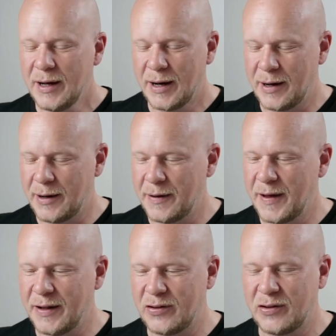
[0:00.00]
Uh,
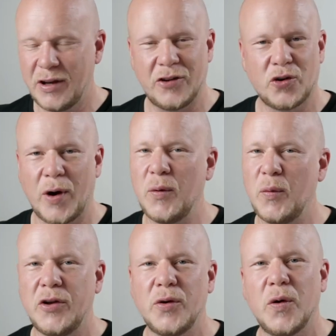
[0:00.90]
it's it's great.
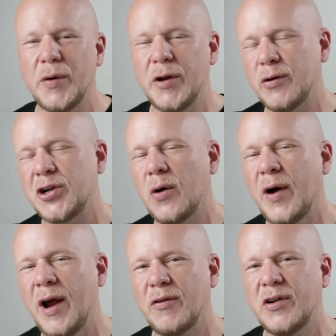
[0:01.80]
We do we do a show
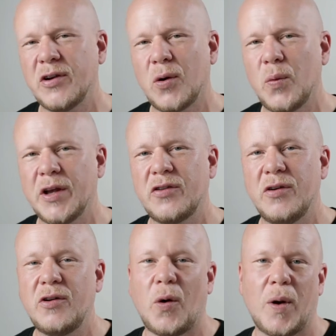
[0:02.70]
every single week, so
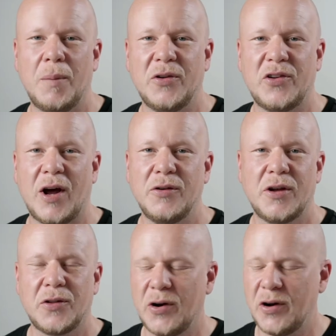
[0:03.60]
you don't want to miss out. You
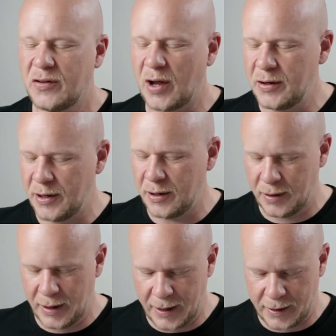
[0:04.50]
can learn a ton
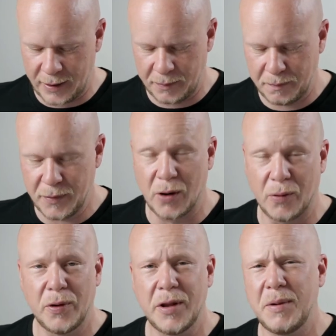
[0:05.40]
here, and you know
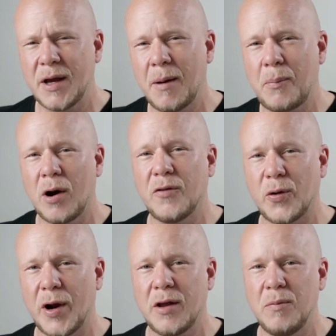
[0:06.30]
really become part of a
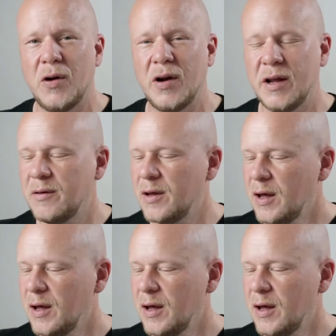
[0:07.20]
great community.